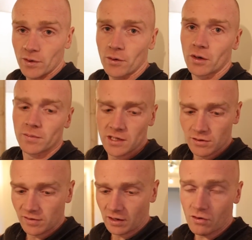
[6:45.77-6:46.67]
we're not going to be
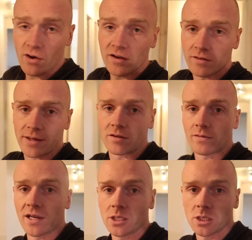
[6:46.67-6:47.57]
using crazy amounts of
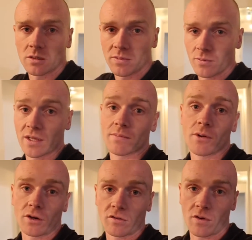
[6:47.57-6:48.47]
electric, but we can
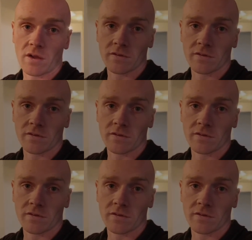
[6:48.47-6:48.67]
monitor it